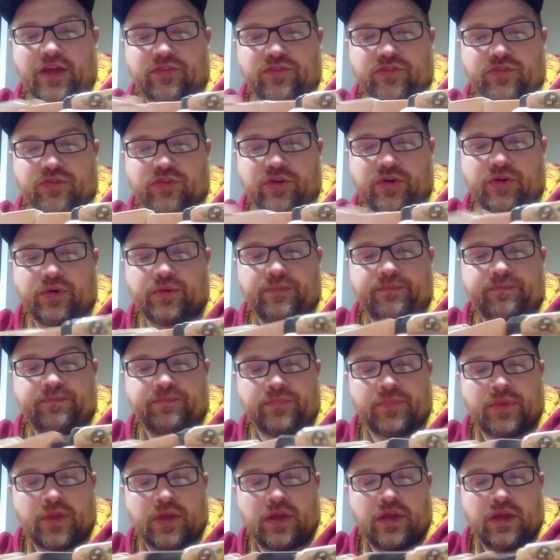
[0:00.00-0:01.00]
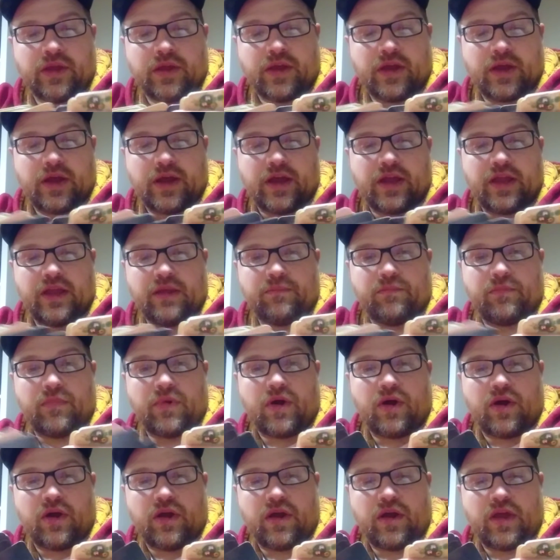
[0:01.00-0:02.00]
So I am
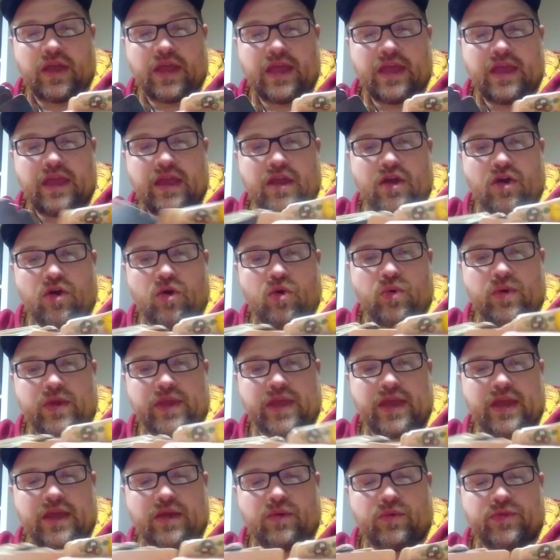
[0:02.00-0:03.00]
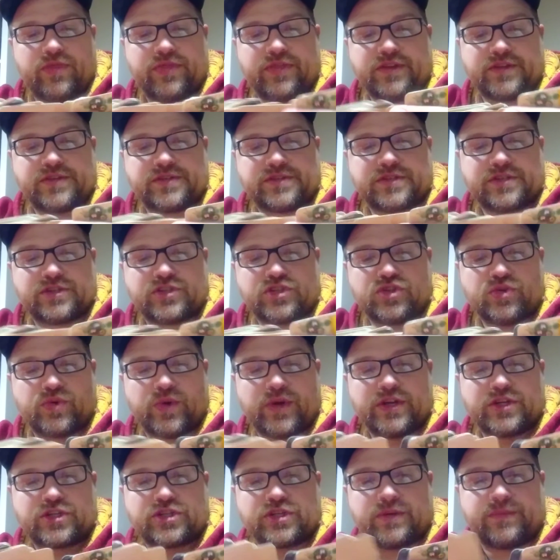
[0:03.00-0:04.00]
a-okay with this
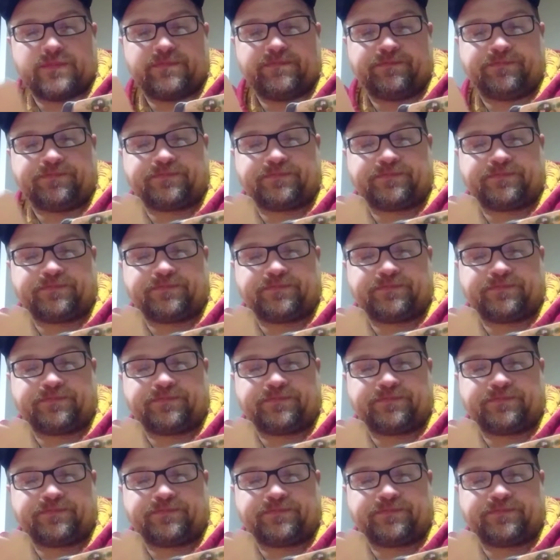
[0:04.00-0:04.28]
situation.